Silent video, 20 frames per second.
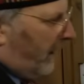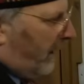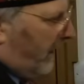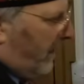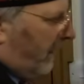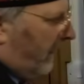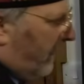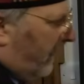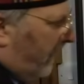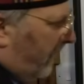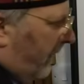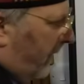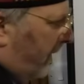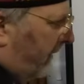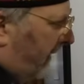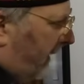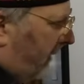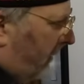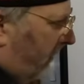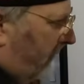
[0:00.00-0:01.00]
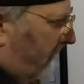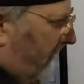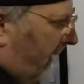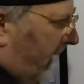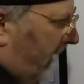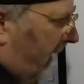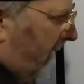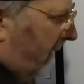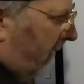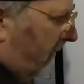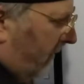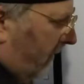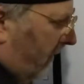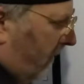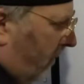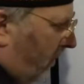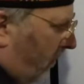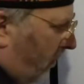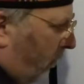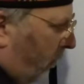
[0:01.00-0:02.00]
And then over here,
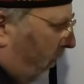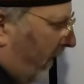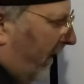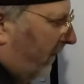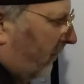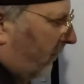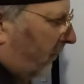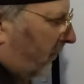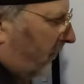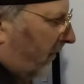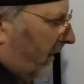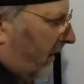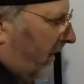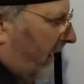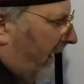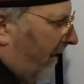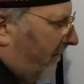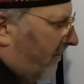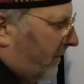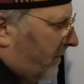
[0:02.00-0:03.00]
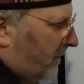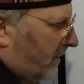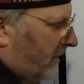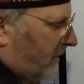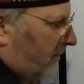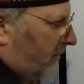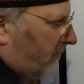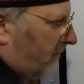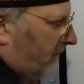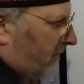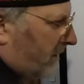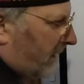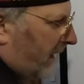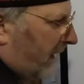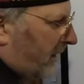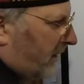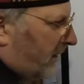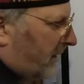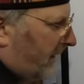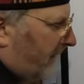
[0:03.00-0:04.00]
the West inherited
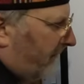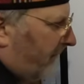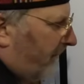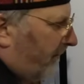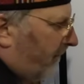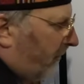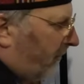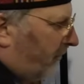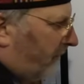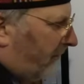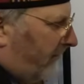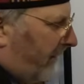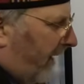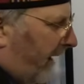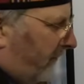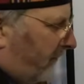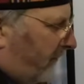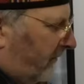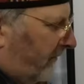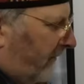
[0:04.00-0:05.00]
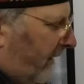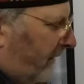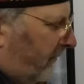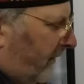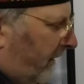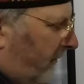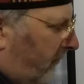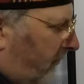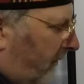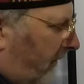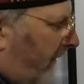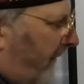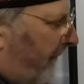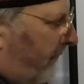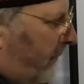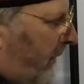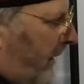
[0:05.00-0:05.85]
Christianity from the Syriac civilization,